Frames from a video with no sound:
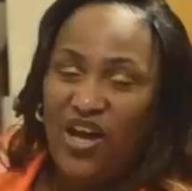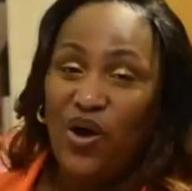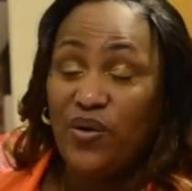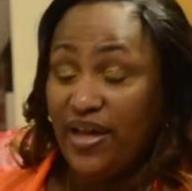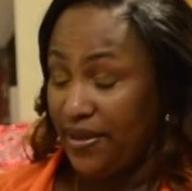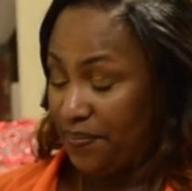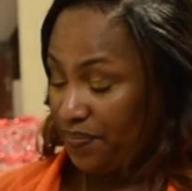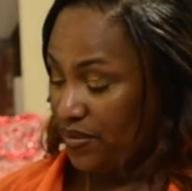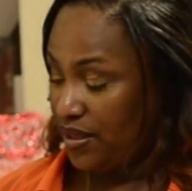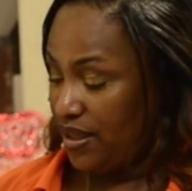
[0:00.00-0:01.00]
Okay,
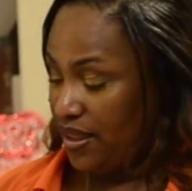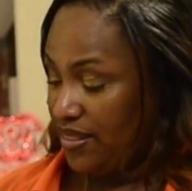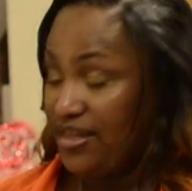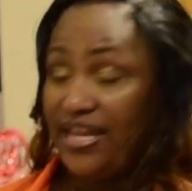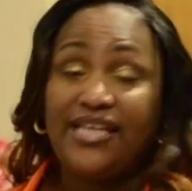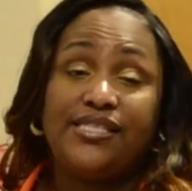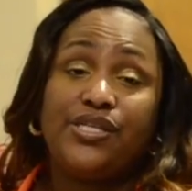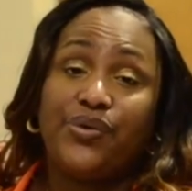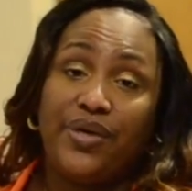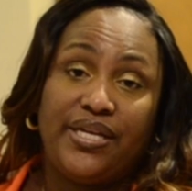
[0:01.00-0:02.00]
the next
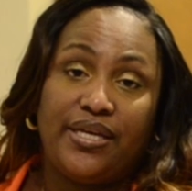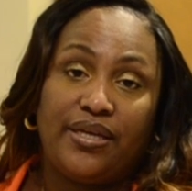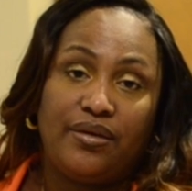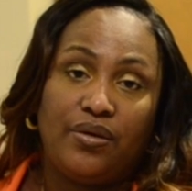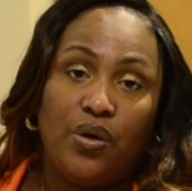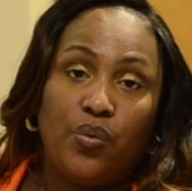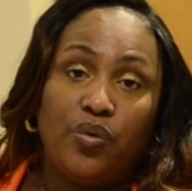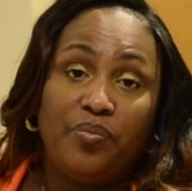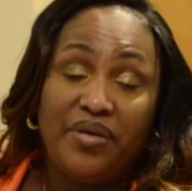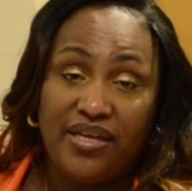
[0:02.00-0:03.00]
ingredient
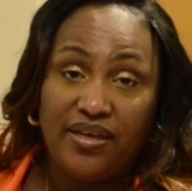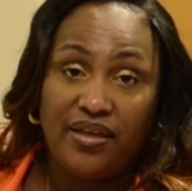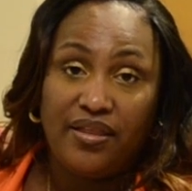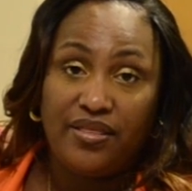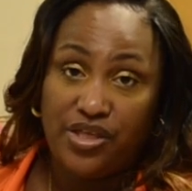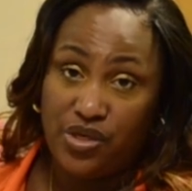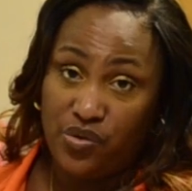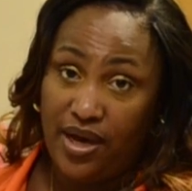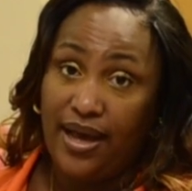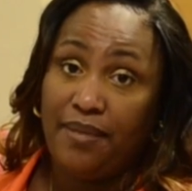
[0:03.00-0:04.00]
will be the
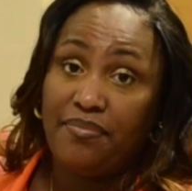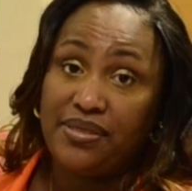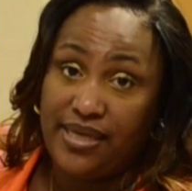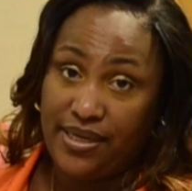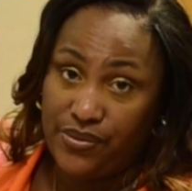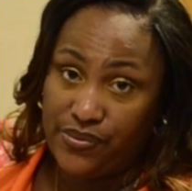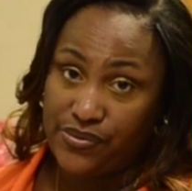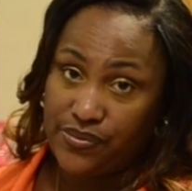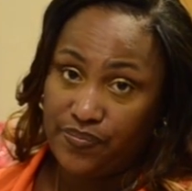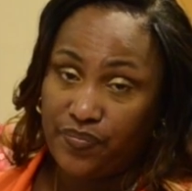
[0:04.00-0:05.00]
Yukon
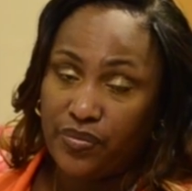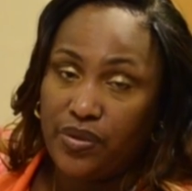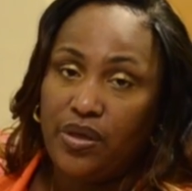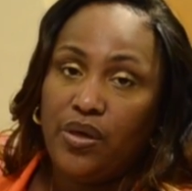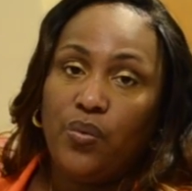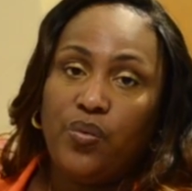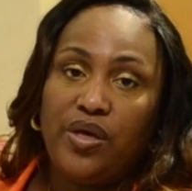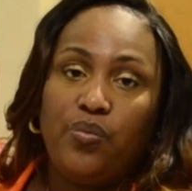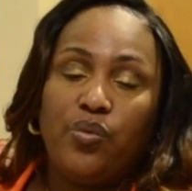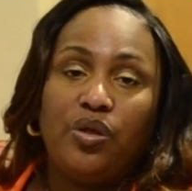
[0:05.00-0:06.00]
potatoes.
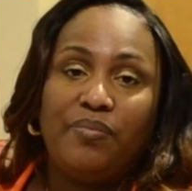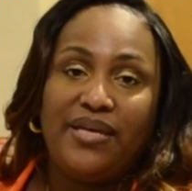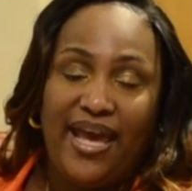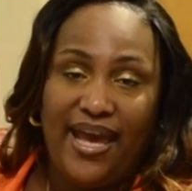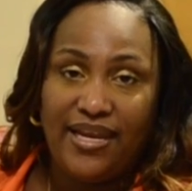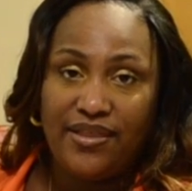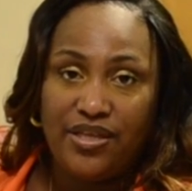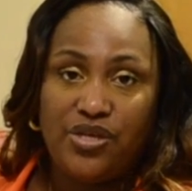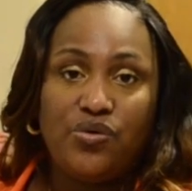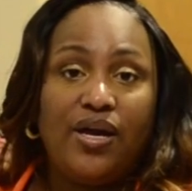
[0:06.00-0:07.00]
We will be adding the
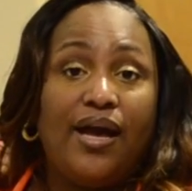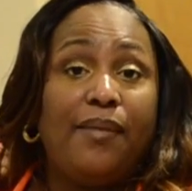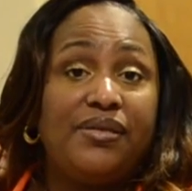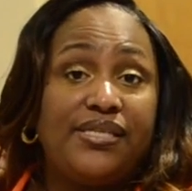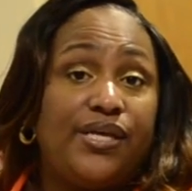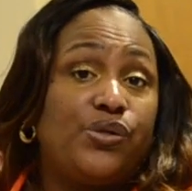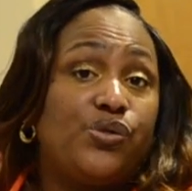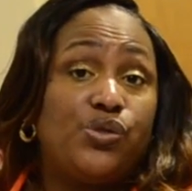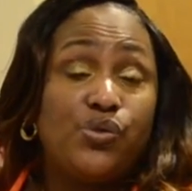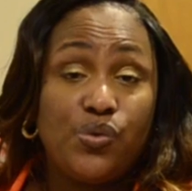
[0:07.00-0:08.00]
Yukon
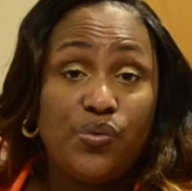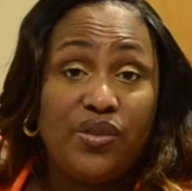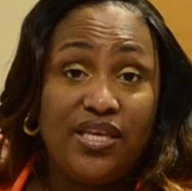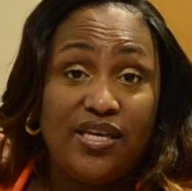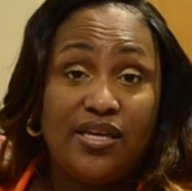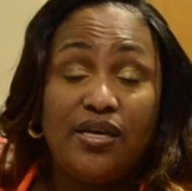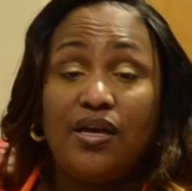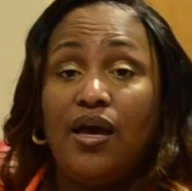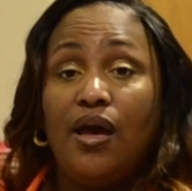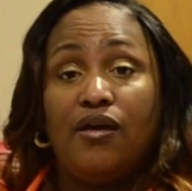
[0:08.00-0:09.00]
potatoes to the
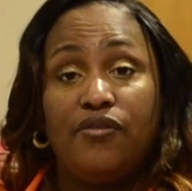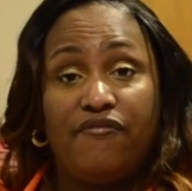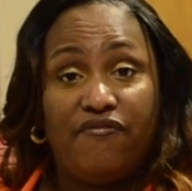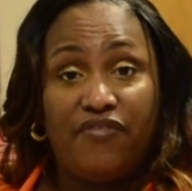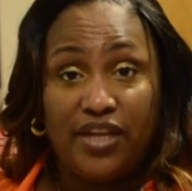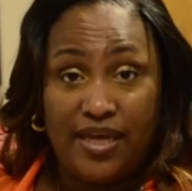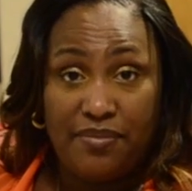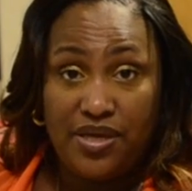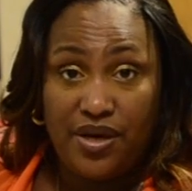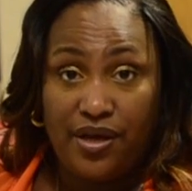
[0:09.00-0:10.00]
filet
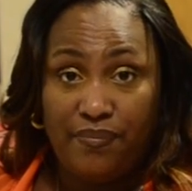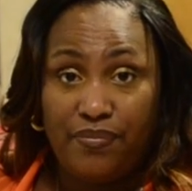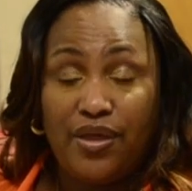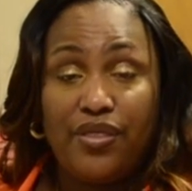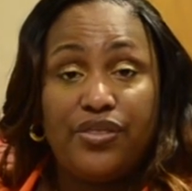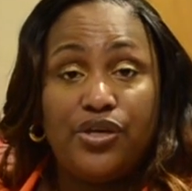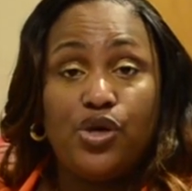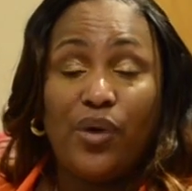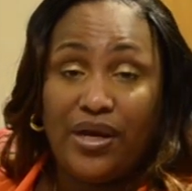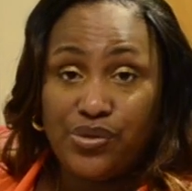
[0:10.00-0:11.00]
mignon, the
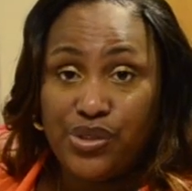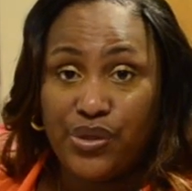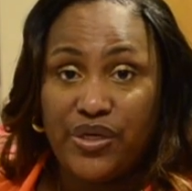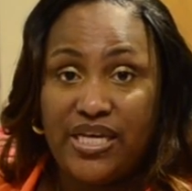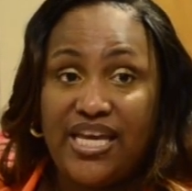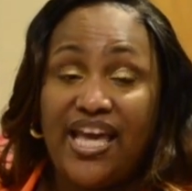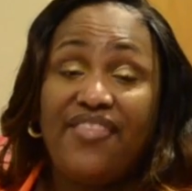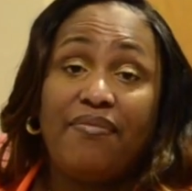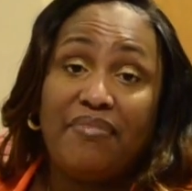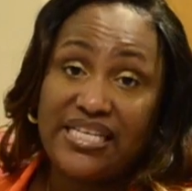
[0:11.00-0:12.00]
ground turkey,
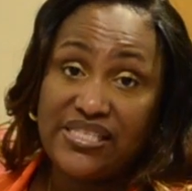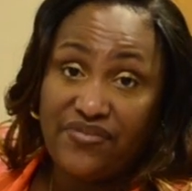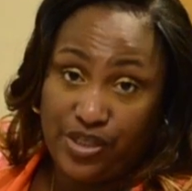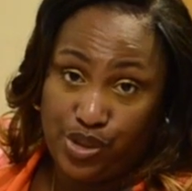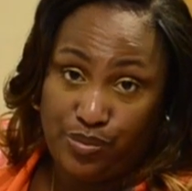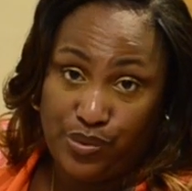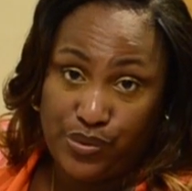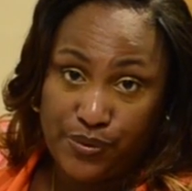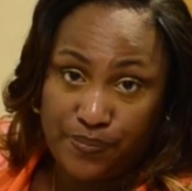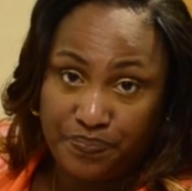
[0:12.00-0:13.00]
and the mixed
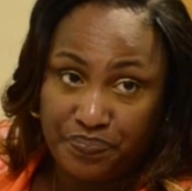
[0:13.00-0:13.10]
vegetables.